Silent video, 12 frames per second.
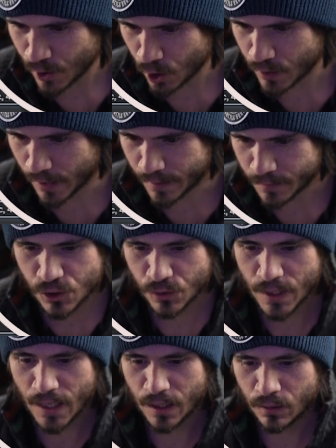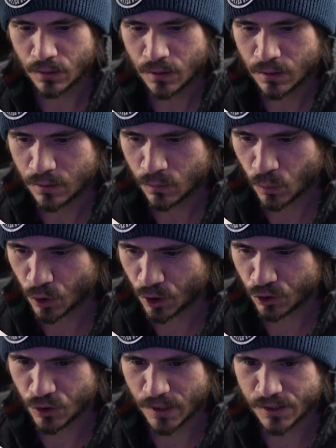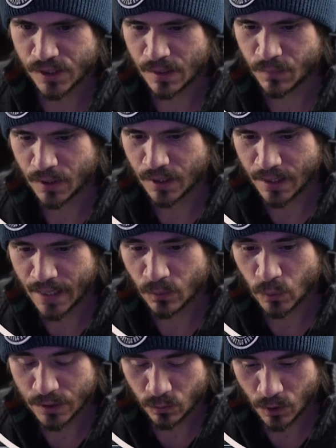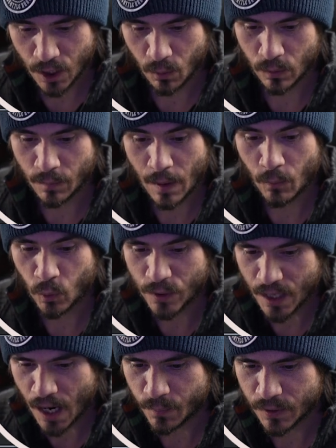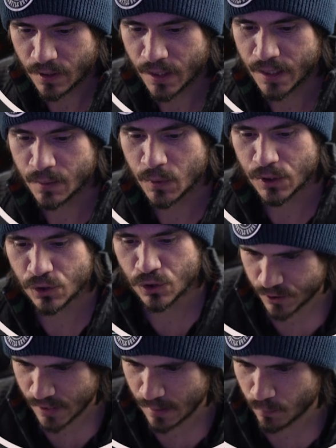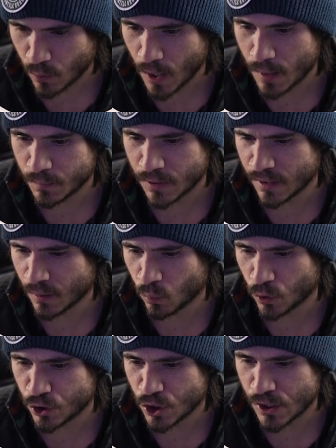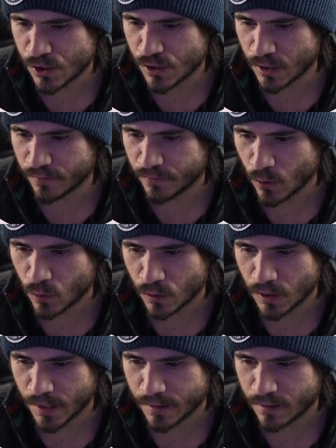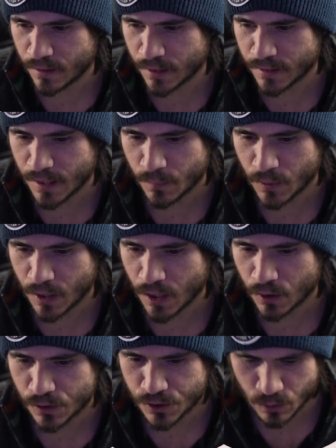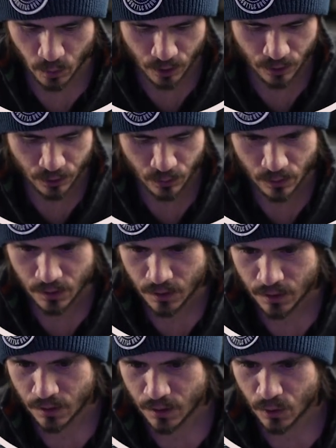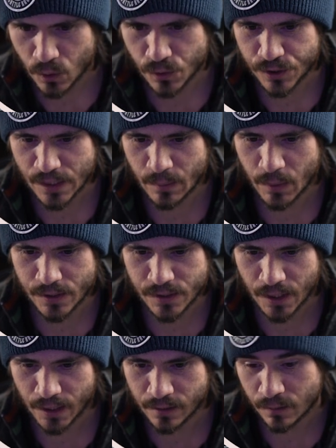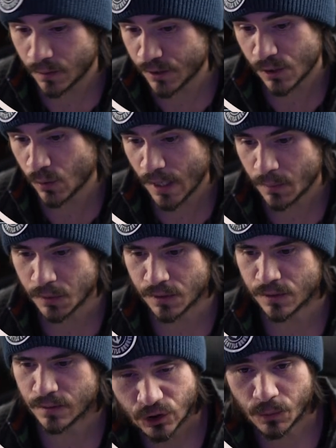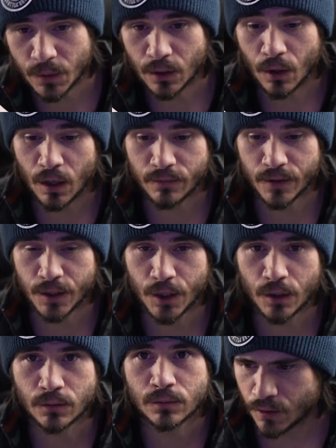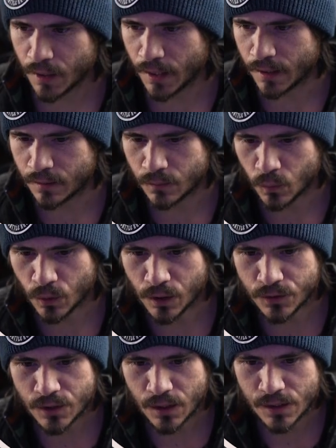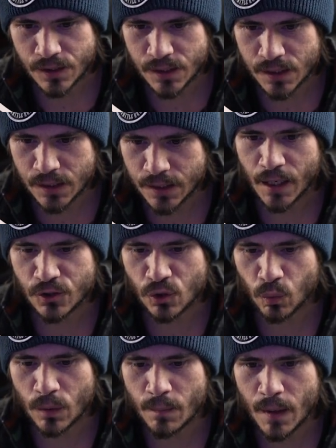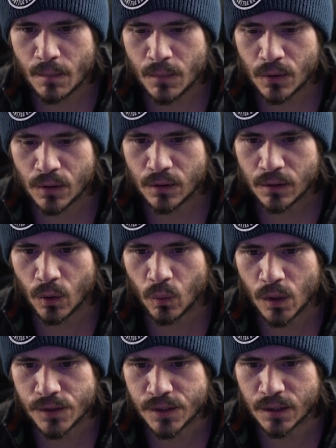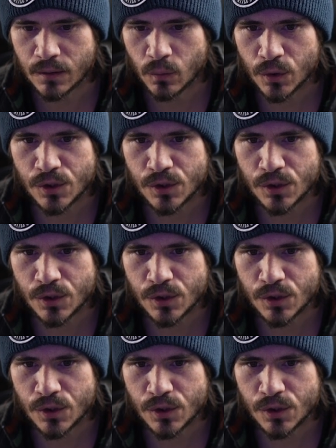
Okay, so now we're gonna try the same thing again. Remember we copied the image, same prompt, and then we changed the focal length and kept the colors. So we're gonna do a cool side by side. Let's see what happens. It's gonna be a long video. Okay, we're starting to see. And so remember, where was it?